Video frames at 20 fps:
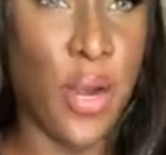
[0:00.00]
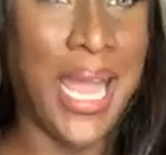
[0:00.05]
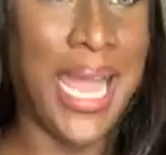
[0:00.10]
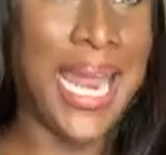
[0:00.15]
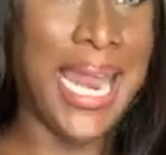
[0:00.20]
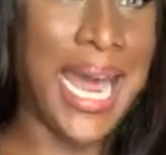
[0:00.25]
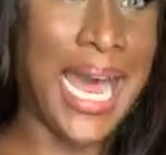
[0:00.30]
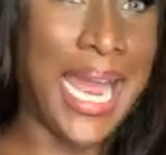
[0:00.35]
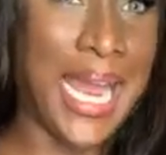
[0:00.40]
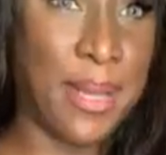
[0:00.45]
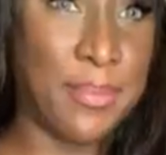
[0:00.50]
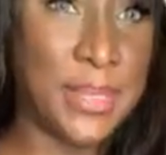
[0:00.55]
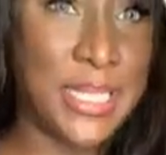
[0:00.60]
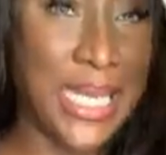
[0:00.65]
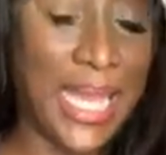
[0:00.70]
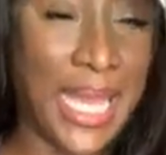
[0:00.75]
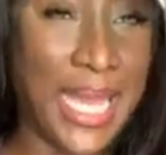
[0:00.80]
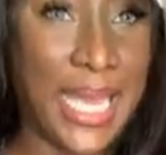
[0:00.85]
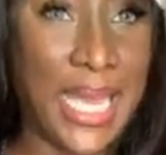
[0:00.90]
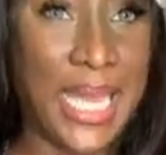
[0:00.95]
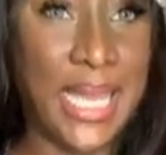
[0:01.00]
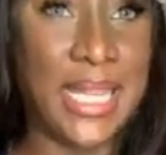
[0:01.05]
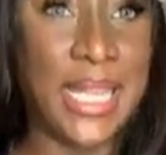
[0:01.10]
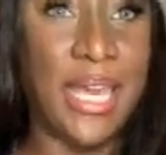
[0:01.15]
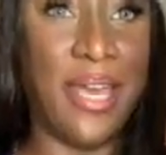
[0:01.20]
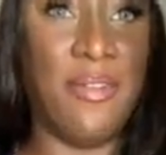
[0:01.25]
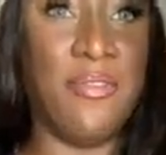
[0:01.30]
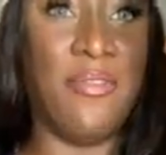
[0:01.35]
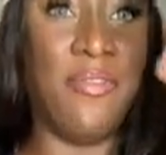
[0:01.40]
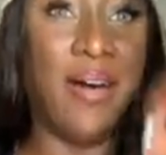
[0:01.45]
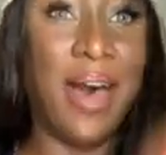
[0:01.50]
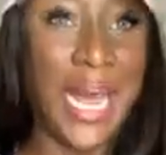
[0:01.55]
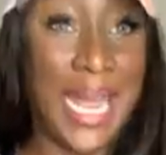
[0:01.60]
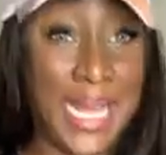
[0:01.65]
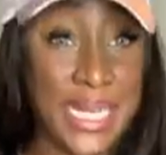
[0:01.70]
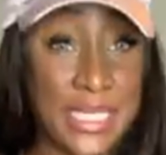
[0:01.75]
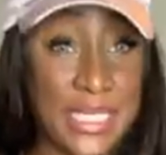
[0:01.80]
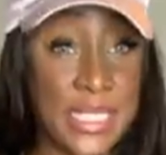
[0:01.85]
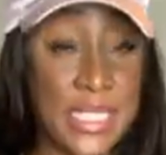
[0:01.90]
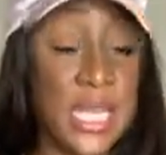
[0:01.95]
and I am taking the
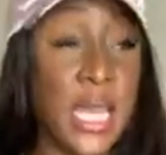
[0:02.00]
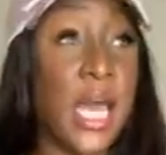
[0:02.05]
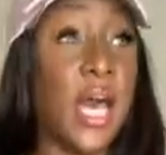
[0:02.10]
advice